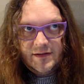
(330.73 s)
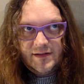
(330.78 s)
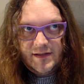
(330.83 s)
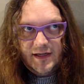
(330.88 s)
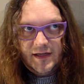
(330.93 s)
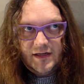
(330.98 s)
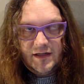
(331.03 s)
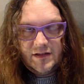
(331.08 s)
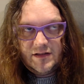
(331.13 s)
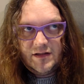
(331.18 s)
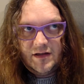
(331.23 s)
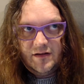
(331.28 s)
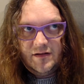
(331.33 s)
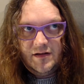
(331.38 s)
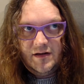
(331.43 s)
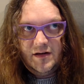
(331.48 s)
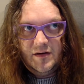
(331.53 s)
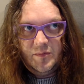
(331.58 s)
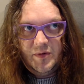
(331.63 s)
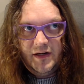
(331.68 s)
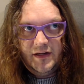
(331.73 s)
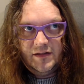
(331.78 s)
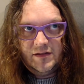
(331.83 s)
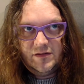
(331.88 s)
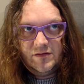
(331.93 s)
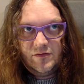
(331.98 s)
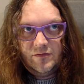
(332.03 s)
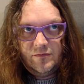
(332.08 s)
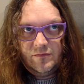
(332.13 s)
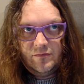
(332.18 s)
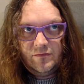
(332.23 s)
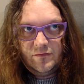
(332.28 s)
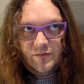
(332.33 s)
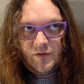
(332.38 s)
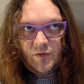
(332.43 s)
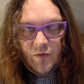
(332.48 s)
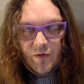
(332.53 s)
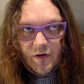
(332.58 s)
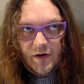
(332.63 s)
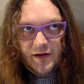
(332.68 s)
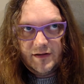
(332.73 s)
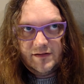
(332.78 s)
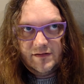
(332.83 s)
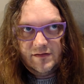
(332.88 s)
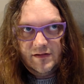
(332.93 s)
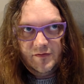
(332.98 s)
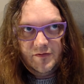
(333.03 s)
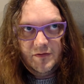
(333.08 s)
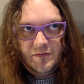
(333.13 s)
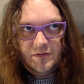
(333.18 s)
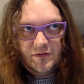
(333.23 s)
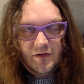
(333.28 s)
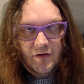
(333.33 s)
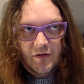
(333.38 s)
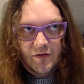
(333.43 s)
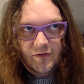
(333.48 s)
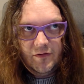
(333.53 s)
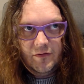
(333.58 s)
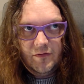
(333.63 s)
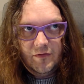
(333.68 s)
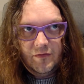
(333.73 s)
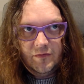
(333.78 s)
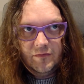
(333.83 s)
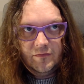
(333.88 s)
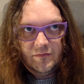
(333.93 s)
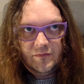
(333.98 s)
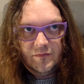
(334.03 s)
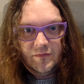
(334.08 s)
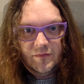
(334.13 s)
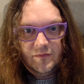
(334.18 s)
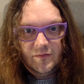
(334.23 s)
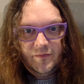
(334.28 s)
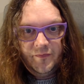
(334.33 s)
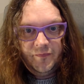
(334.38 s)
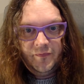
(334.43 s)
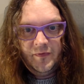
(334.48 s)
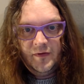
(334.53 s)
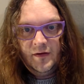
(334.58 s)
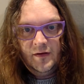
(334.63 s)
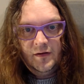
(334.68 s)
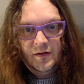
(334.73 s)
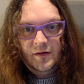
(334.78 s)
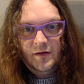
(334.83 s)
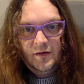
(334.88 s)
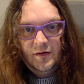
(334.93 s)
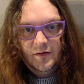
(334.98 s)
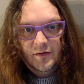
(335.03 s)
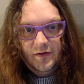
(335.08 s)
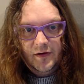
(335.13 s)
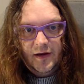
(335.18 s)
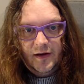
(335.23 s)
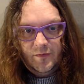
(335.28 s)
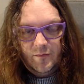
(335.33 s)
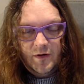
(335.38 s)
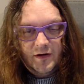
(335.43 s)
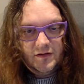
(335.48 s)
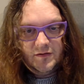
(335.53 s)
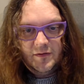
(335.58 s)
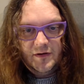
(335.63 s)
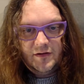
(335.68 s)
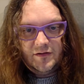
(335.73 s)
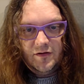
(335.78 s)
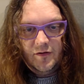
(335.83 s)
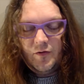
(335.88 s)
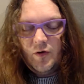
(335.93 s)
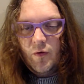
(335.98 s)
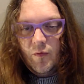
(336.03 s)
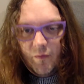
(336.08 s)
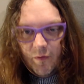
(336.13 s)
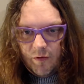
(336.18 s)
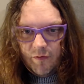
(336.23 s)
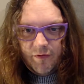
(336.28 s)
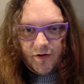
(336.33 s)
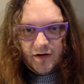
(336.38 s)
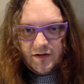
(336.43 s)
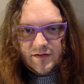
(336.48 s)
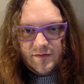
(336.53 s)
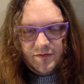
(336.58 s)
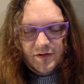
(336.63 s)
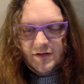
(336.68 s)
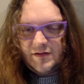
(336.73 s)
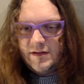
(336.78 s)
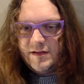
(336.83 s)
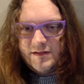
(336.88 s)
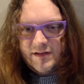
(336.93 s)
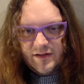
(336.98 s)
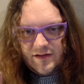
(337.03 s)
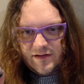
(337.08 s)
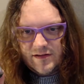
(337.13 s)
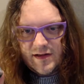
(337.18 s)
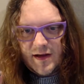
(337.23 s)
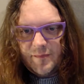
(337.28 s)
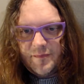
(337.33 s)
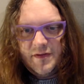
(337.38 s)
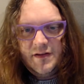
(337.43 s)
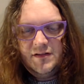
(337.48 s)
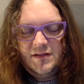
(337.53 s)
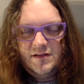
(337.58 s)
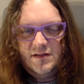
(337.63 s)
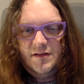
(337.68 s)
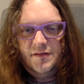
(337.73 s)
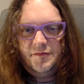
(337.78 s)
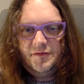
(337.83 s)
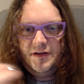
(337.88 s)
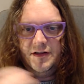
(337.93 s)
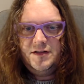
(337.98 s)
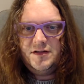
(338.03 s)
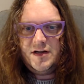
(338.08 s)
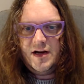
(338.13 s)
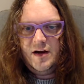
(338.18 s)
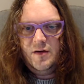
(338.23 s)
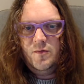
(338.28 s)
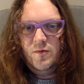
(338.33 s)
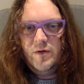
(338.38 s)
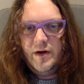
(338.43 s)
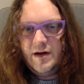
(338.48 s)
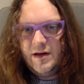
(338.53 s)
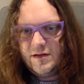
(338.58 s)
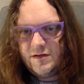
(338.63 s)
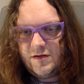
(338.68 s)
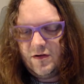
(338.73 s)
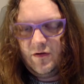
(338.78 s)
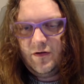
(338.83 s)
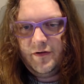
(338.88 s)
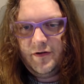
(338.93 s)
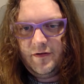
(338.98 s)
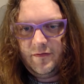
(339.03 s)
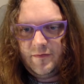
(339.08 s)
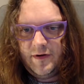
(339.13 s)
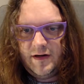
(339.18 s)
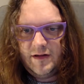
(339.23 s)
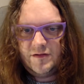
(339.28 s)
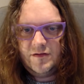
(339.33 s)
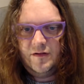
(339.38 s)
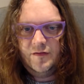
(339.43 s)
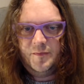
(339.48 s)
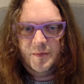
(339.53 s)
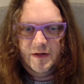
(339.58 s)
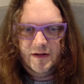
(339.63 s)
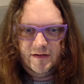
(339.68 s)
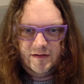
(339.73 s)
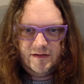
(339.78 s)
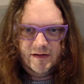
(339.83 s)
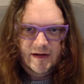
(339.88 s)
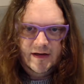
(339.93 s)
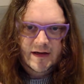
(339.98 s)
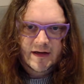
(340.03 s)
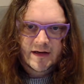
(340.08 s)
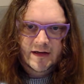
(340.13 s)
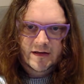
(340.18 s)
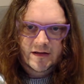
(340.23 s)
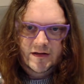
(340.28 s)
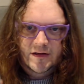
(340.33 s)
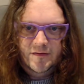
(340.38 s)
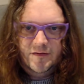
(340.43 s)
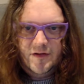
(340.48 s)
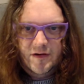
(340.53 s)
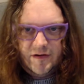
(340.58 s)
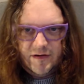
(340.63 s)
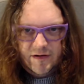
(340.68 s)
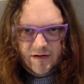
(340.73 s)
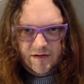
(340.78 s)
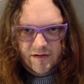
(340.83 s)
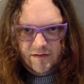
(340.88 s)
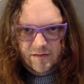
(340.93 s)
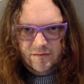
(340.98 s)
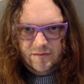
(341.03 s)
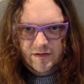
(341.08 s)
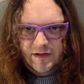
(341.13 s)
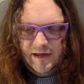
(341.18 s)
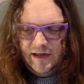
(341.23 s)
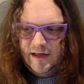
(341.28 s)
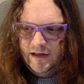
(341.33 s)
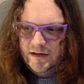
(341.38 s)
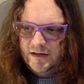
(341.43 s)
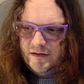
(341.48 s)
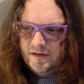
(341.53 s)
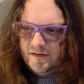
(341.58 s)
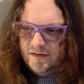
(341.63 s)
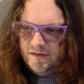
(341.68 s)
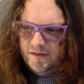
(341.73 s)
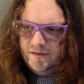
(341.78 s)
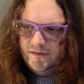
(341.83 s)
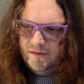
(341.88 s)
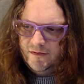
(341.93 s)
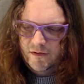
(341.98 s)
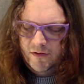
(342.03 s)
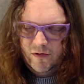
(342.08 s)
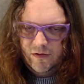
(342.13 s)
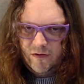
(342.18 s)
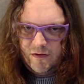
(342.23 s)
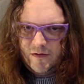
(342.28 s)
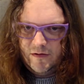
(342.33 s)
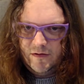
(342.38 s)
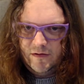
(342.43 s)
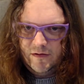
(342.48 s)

it so that it blinks twice if it was on, or and once when it's off, or vice versa. Just something to differentiate when it's on and when it's off, because you've got to really look